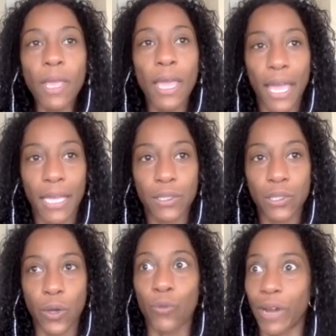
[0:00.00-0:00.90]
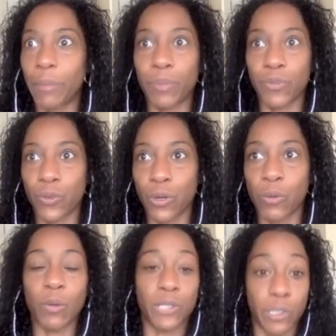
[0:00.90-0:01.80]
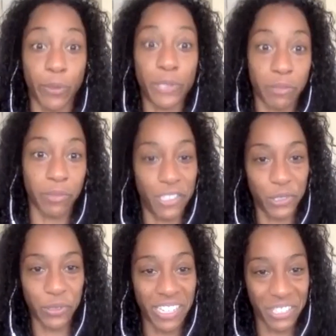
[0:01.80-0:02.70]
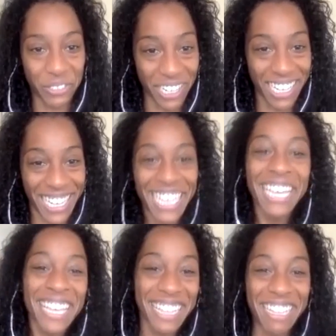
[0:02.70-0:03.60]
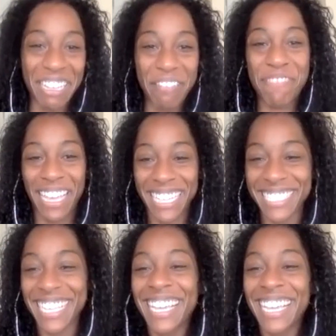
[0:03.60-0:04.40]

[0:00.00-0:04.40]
And so right before what was supposed to be the 2020 Olympics.